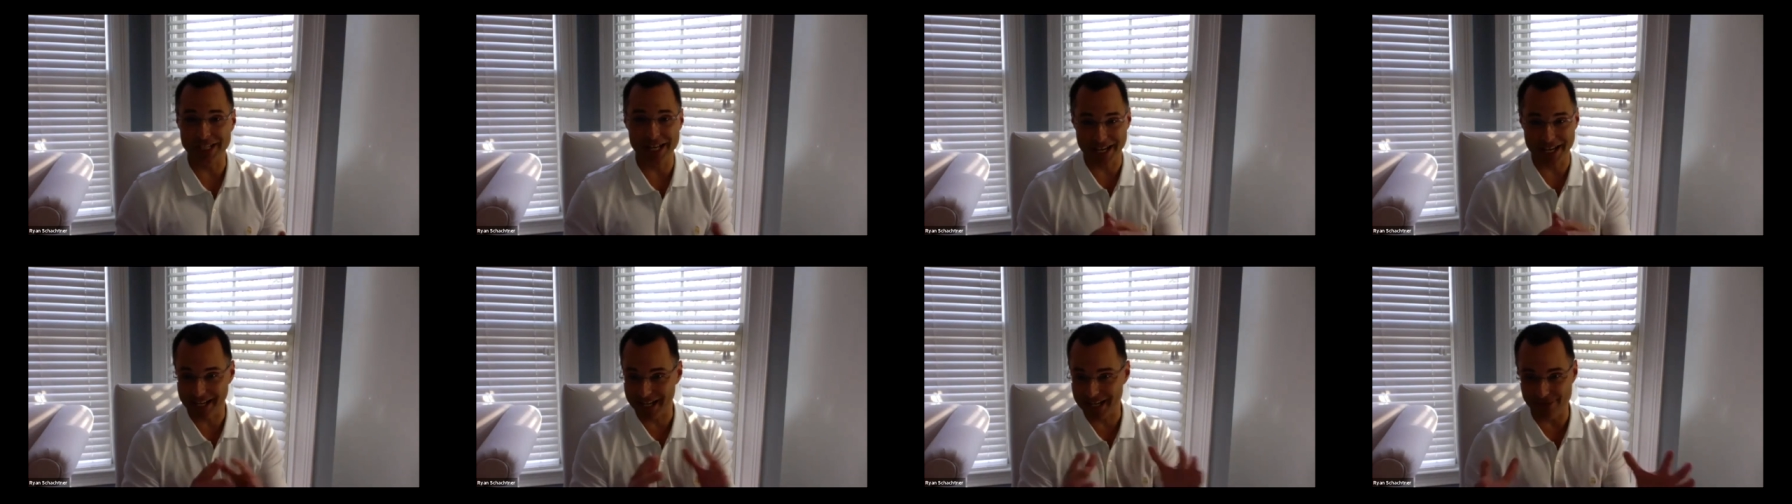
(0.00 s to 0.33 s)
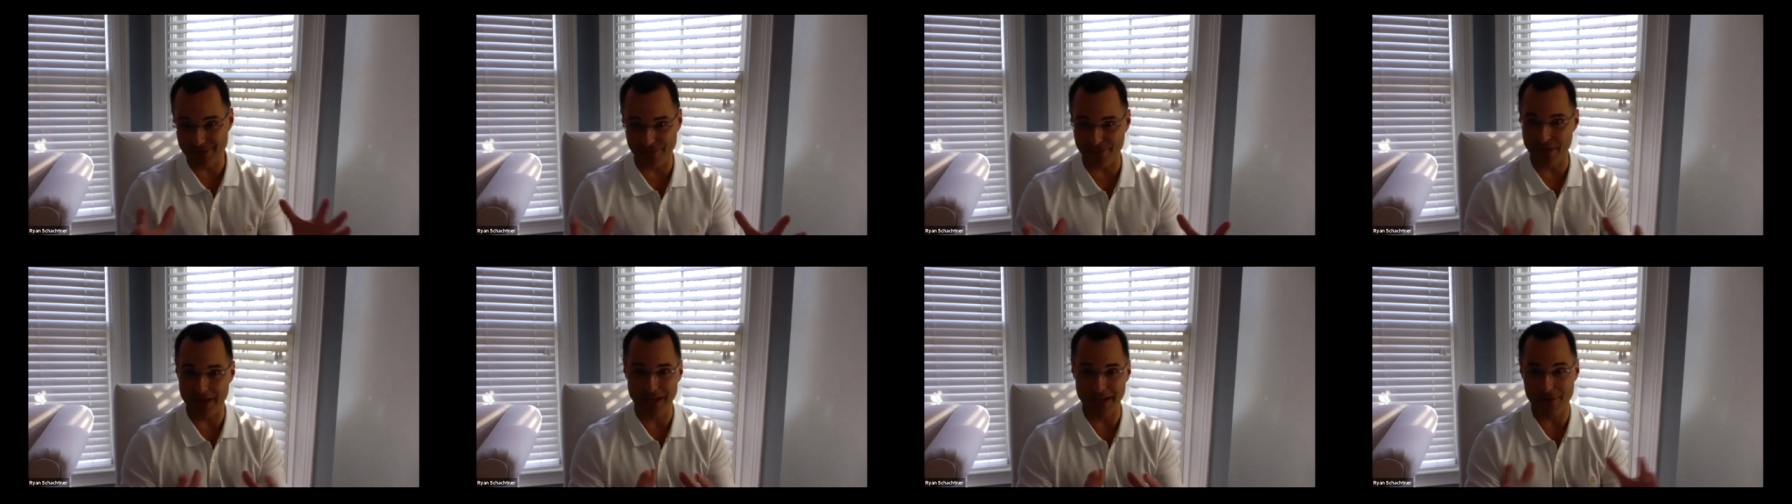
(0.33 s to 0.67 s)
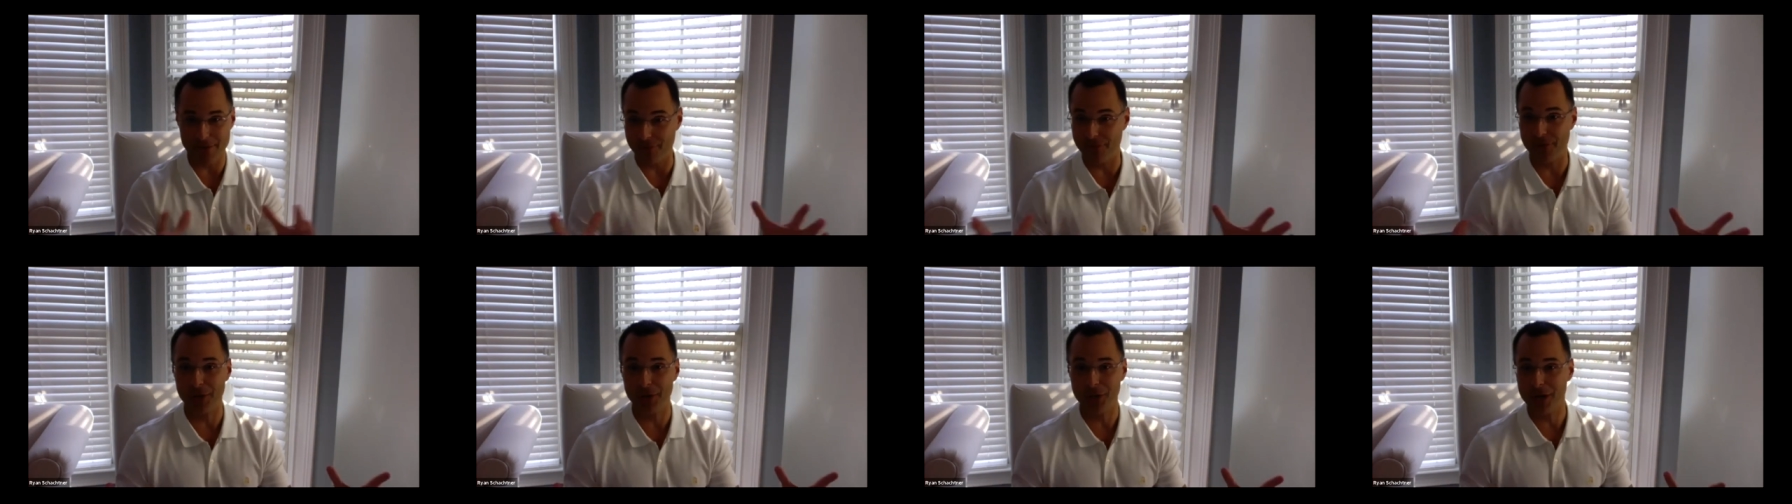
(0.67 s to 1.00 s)
I got
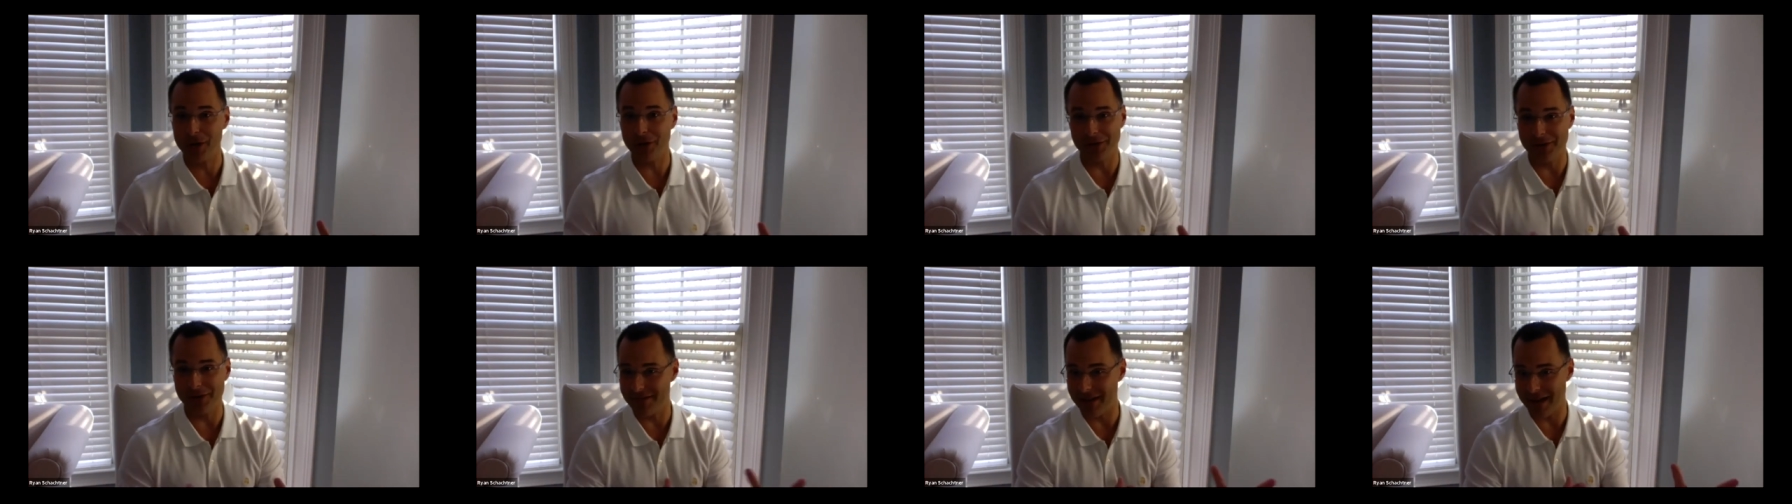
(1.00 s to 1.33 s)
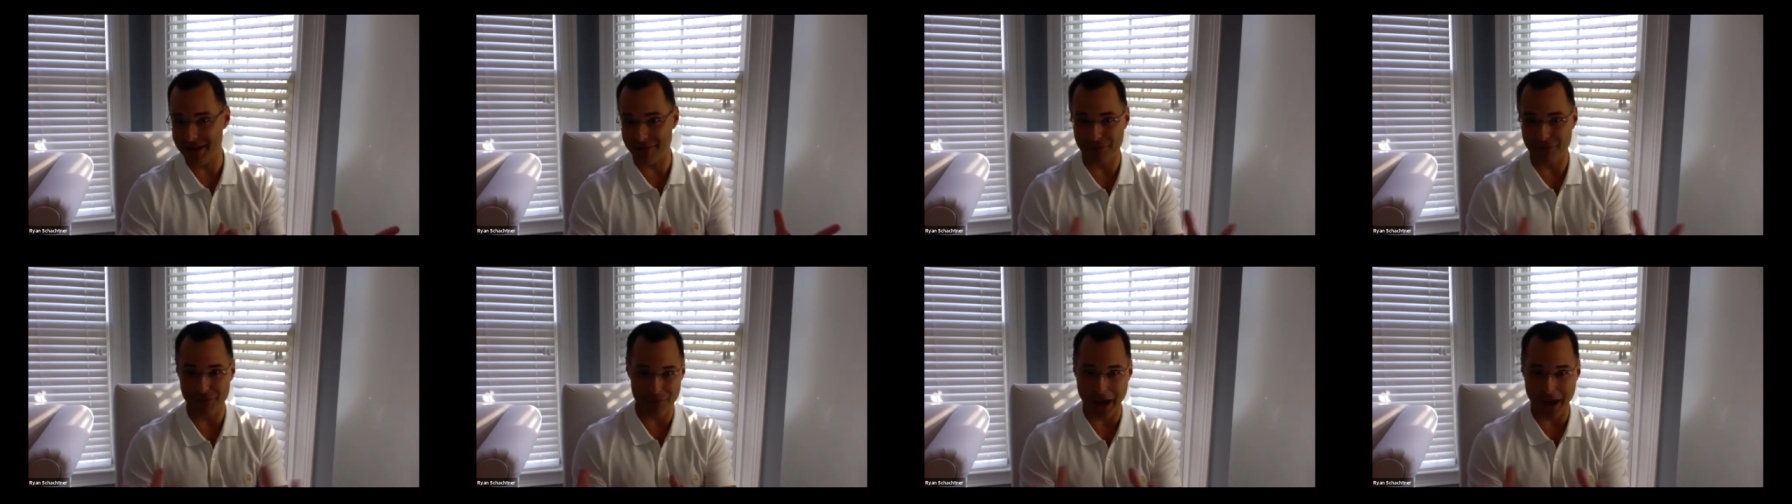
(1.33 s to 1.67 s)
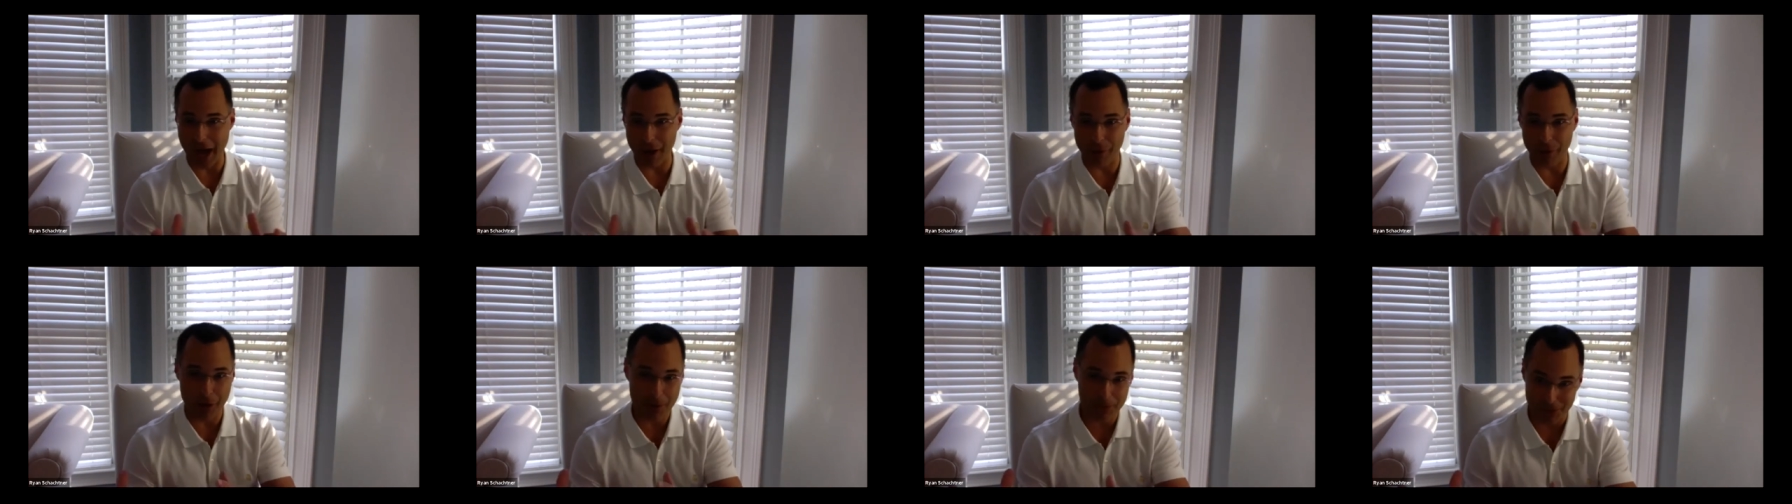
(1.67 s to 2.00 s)
to figure out
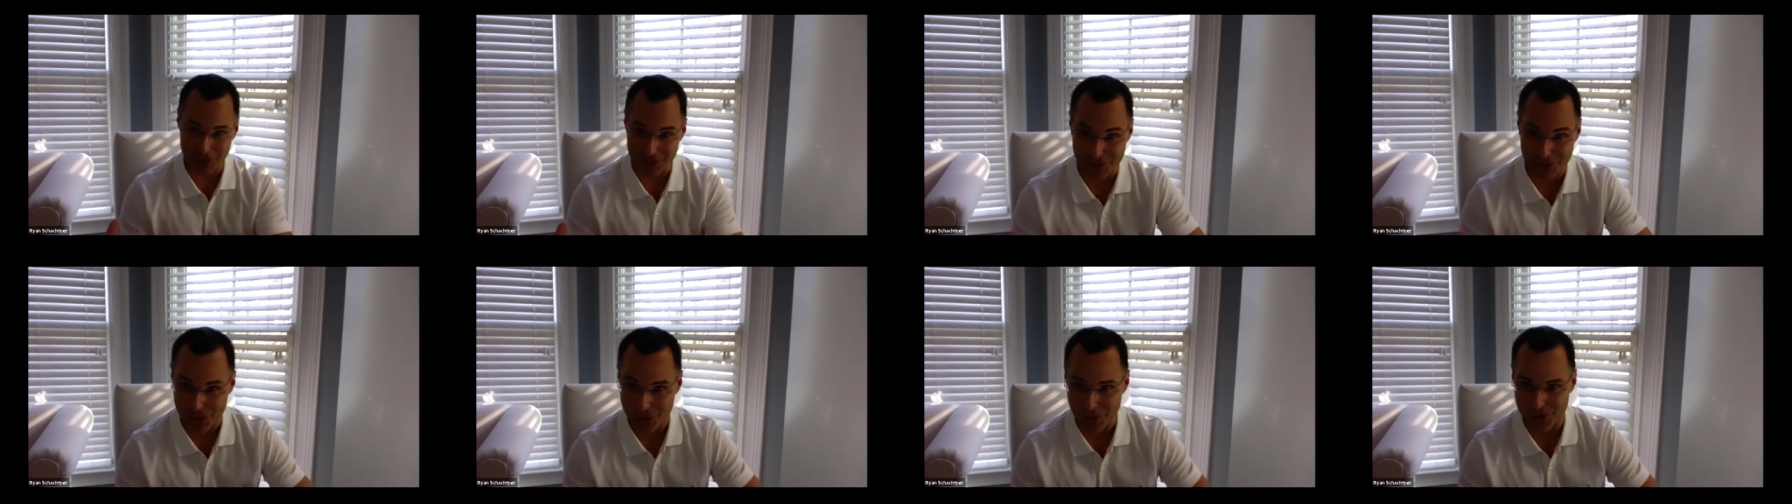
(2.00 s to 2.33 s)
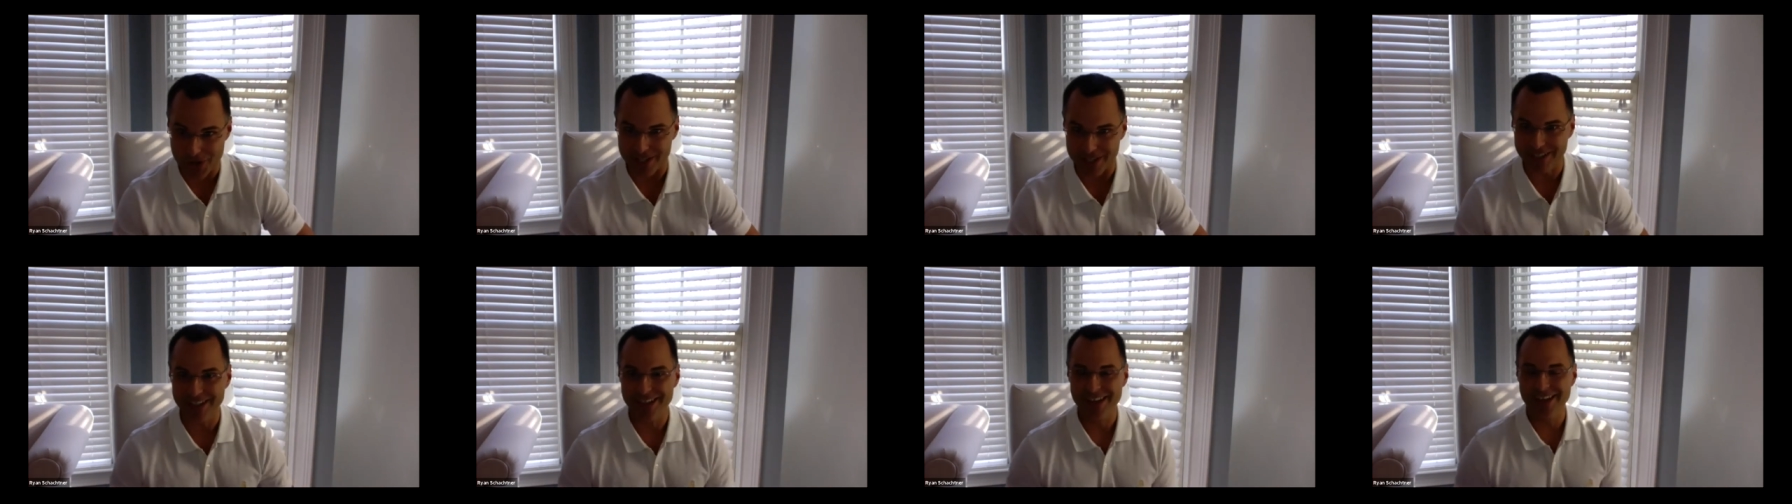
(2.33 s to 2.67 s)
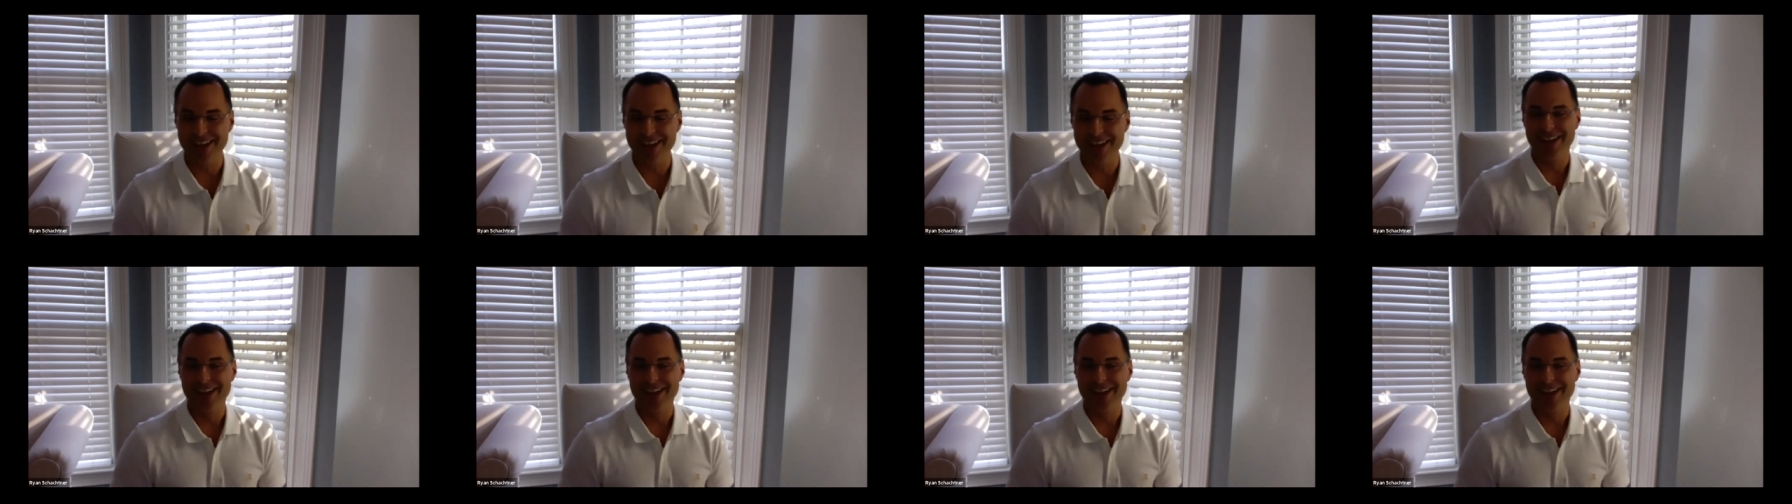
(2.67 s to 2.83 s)
how I'm going to do it.